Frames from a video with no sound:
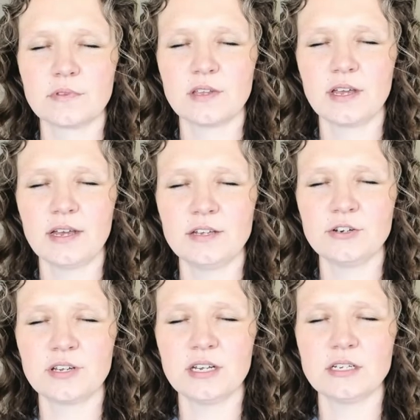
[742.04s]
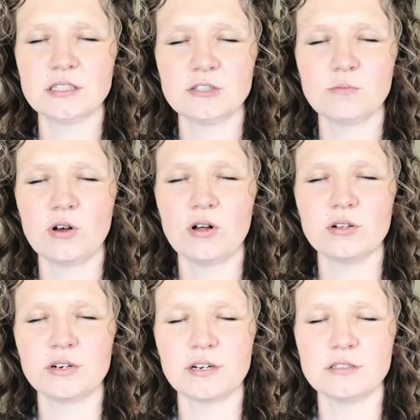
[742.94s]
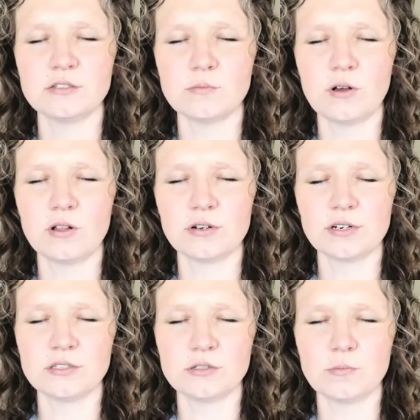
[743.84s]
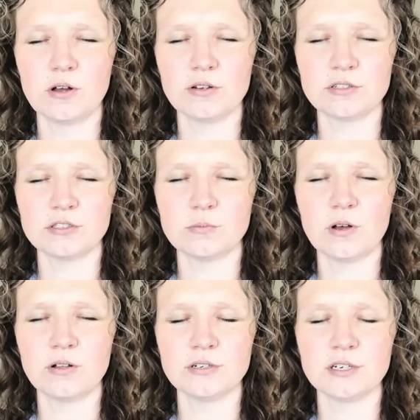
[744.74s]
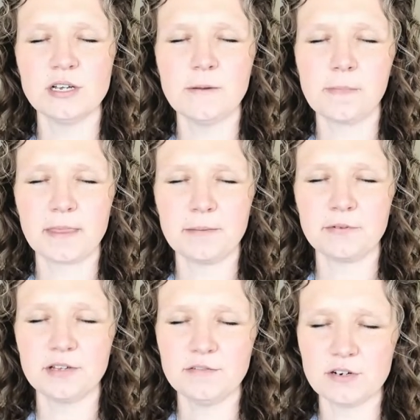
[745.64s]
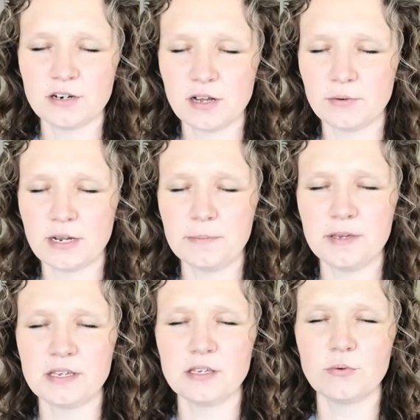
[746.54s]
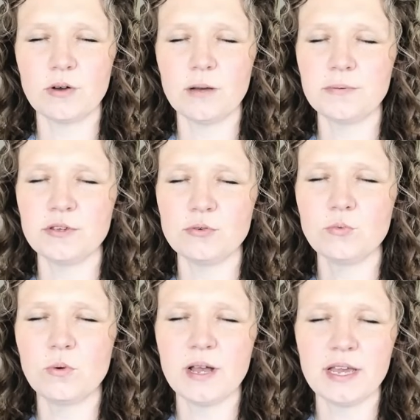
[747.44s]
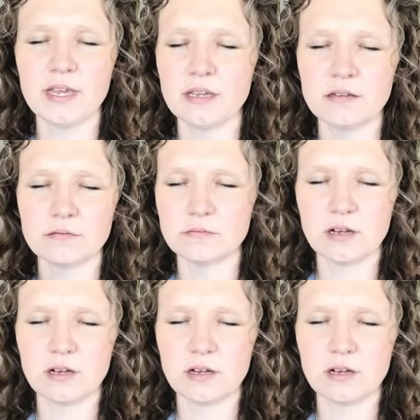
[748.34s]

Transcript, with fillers: and you're getting smaller and smaller and smaller and smaller and believe it or not when i pick you up you weigh